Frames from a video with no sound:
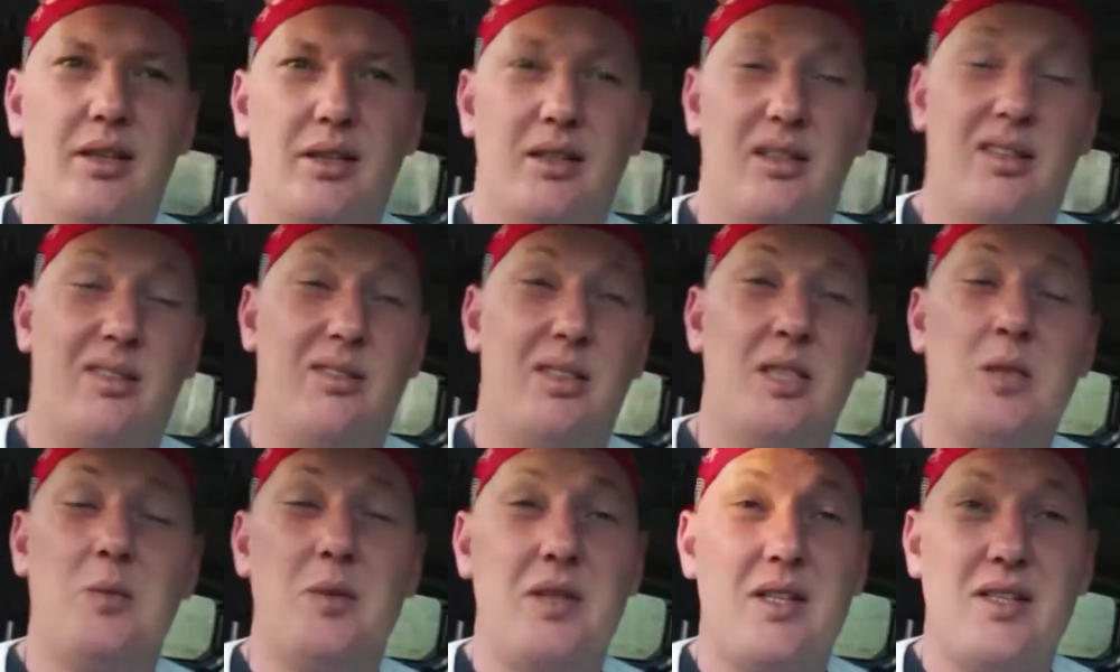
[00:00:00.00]
well,
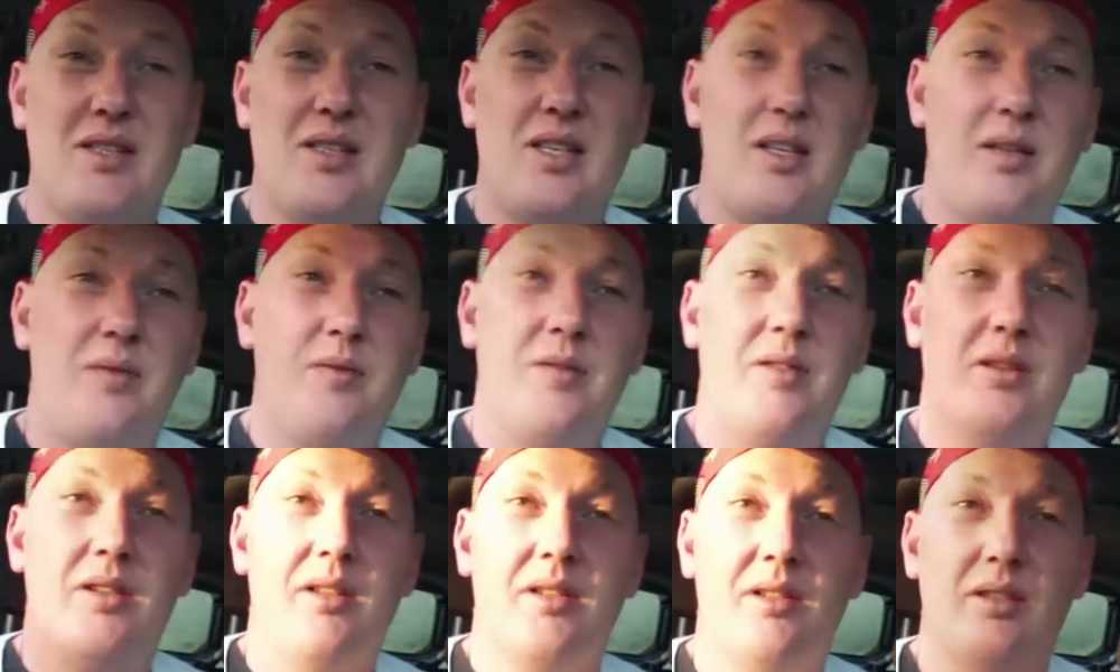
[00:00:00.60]
he's been sick
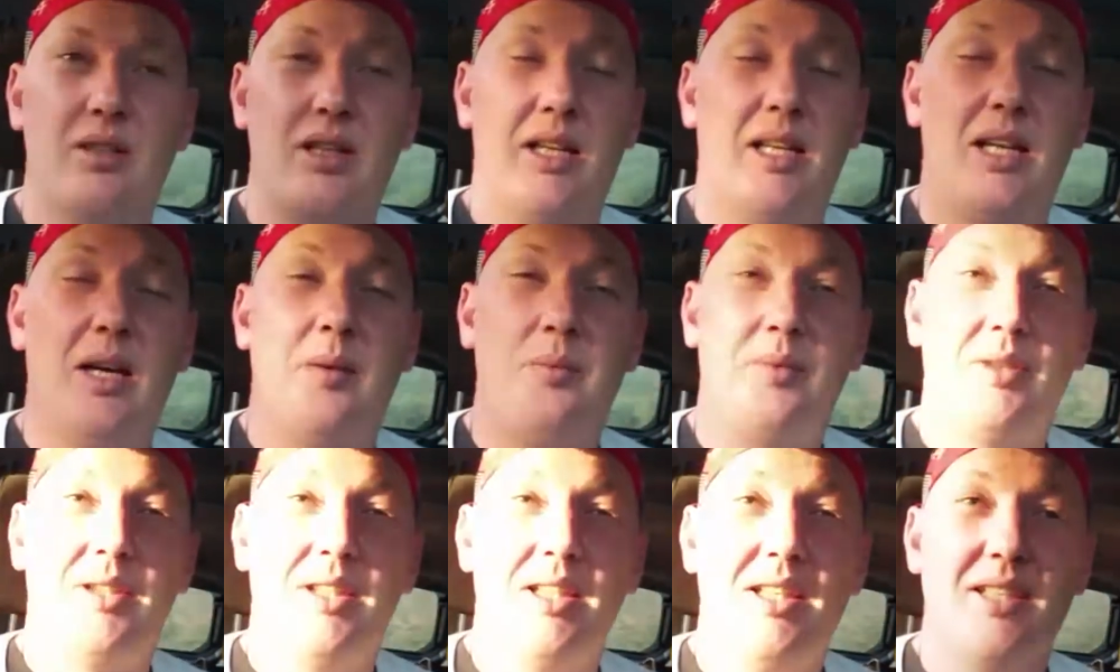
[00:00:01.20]
for a
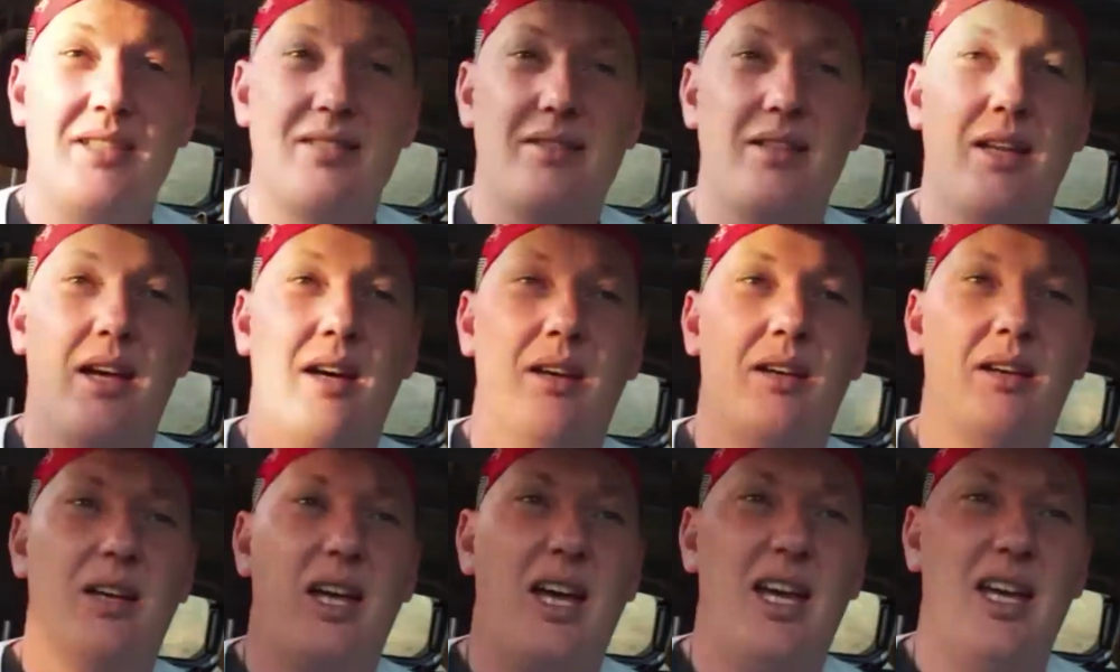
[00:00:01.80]
couple of years
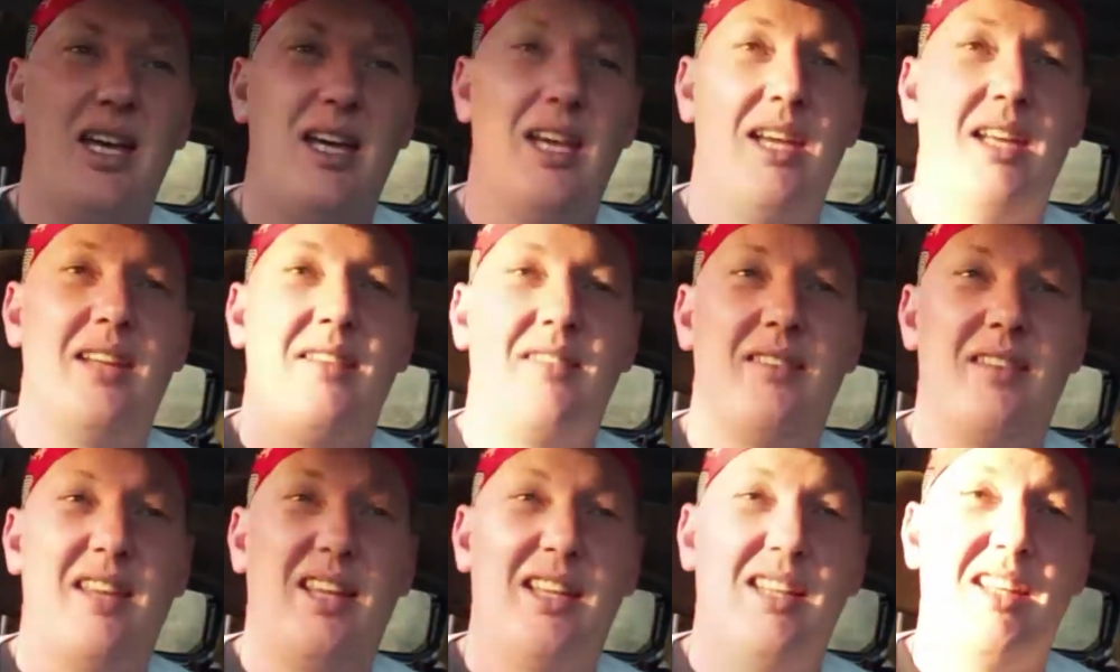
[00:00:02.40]
now,
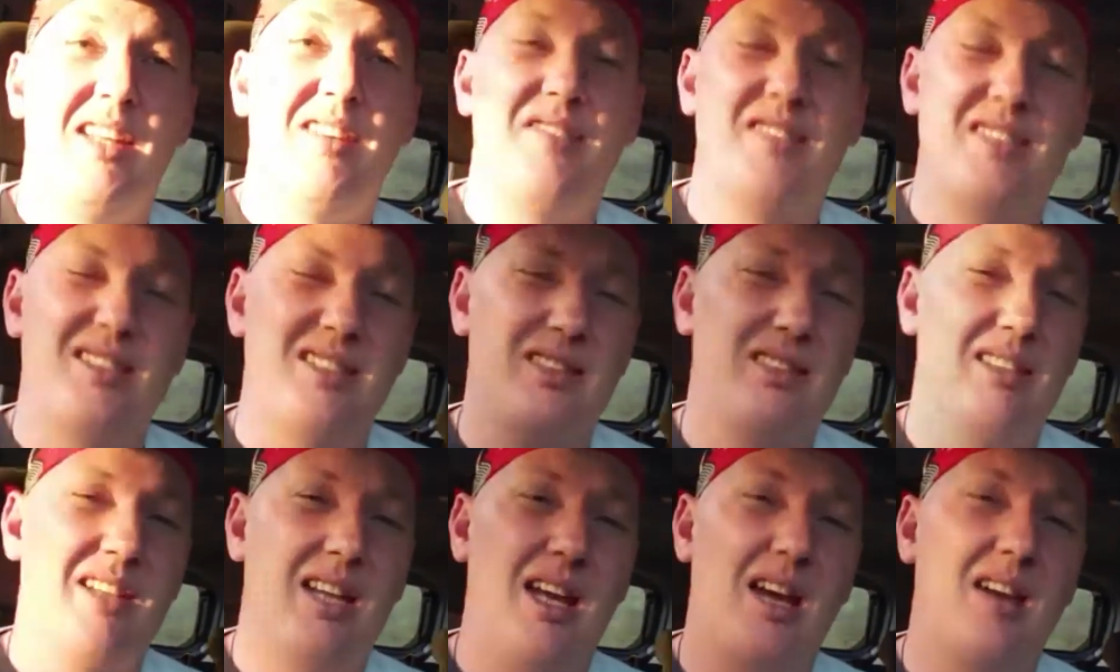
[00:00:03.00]
and they leave it
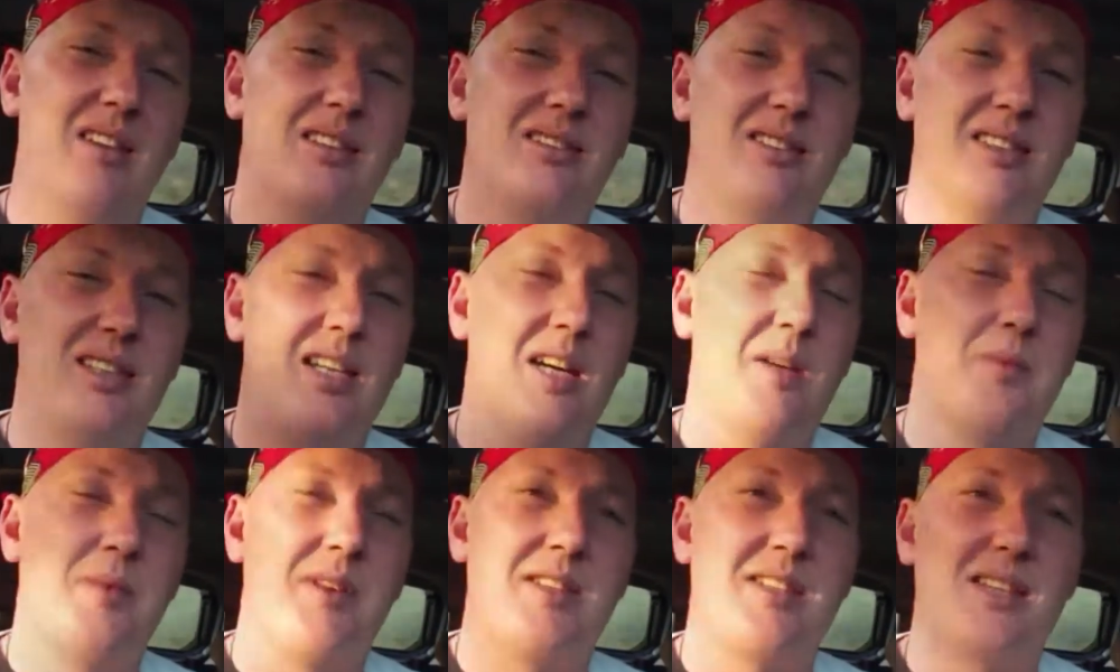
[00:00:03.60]
till now to
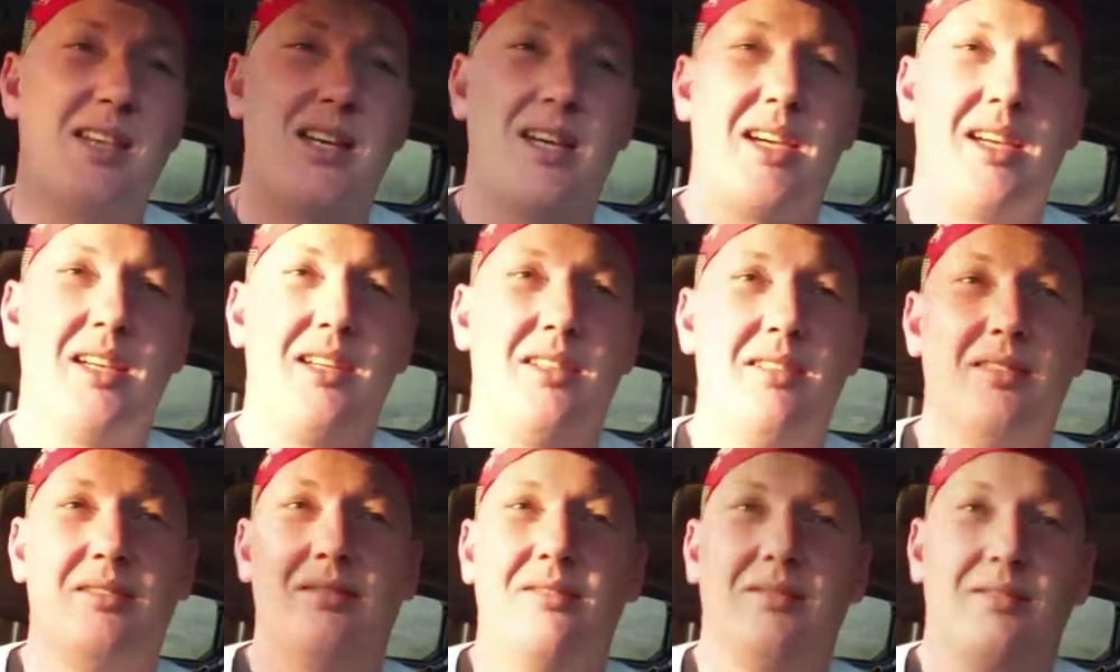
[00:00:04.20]
come and say
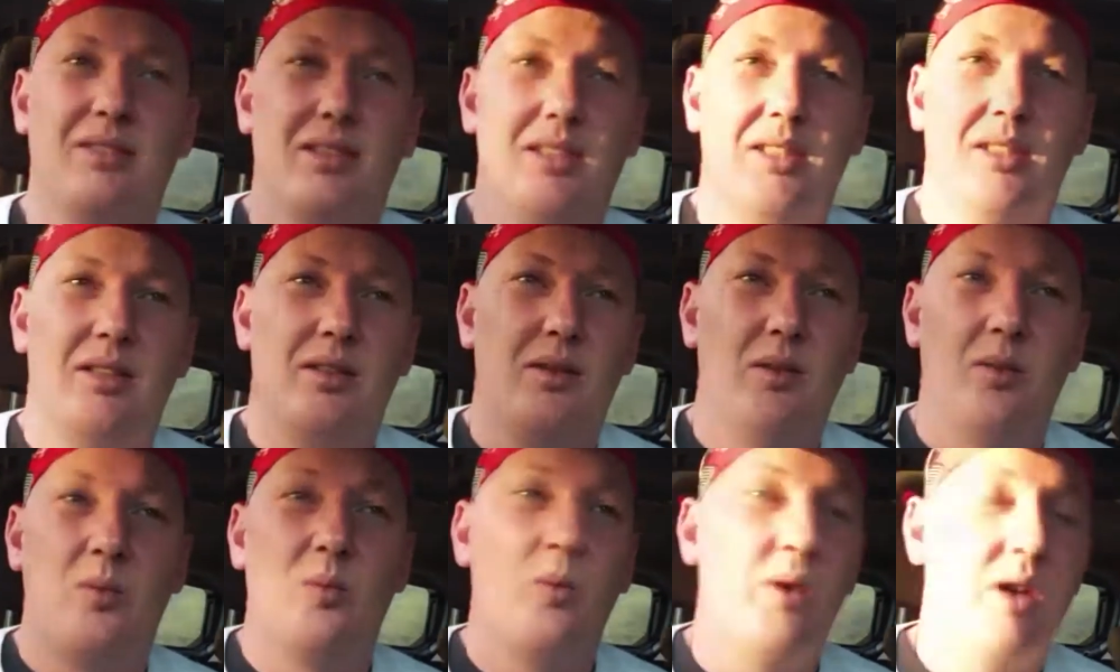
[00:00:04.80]

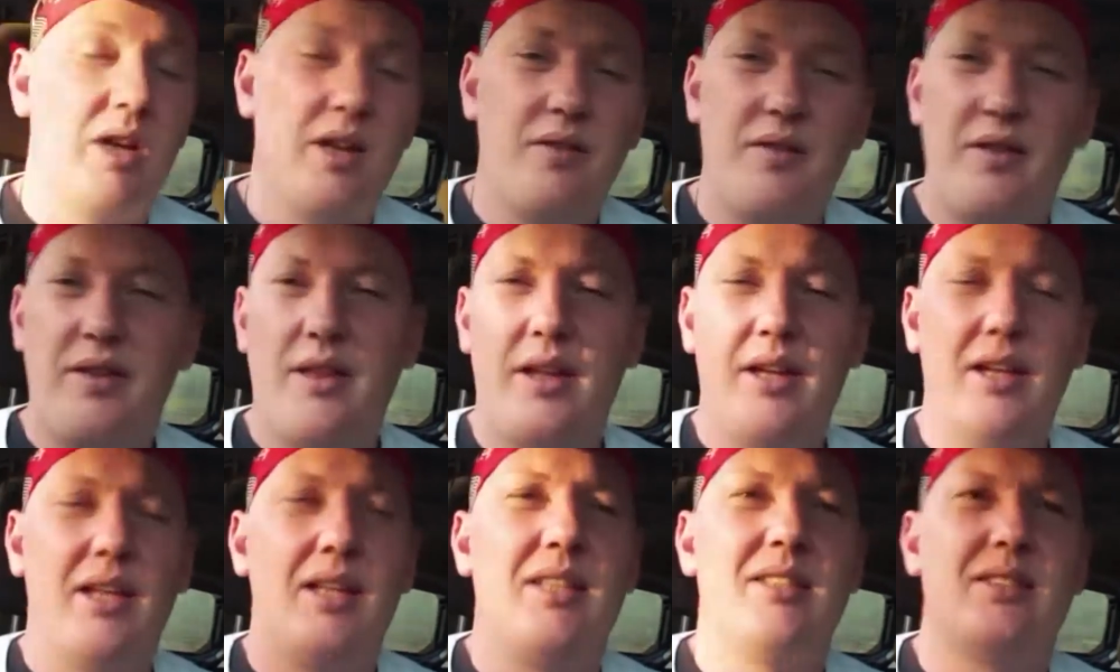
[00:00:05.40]
whatever
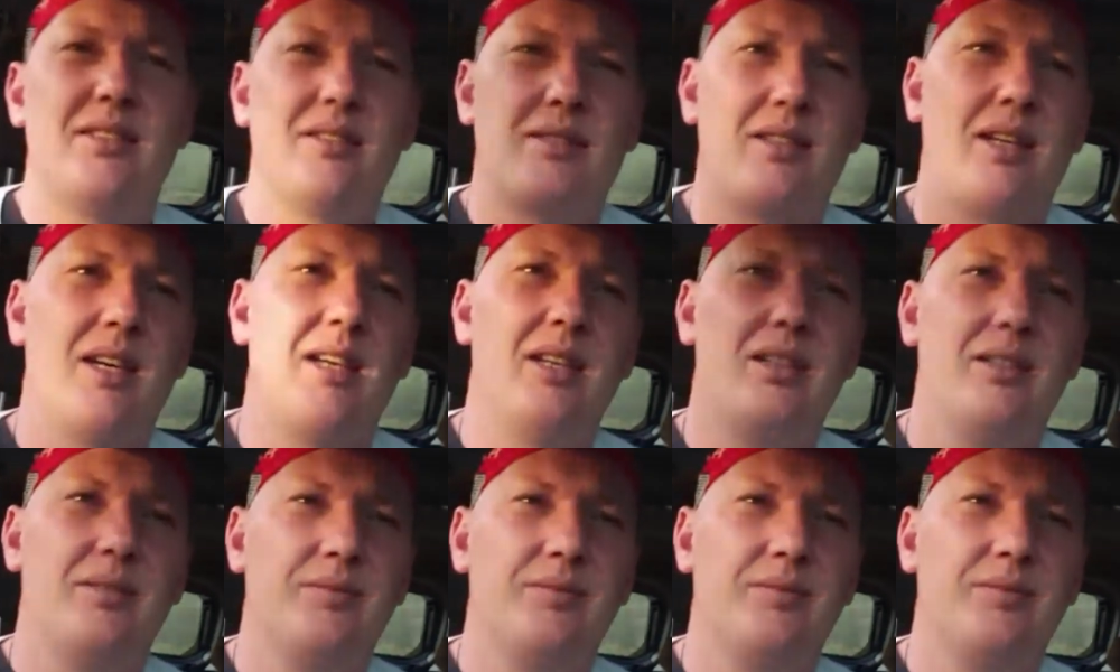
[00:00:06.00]
they need to say.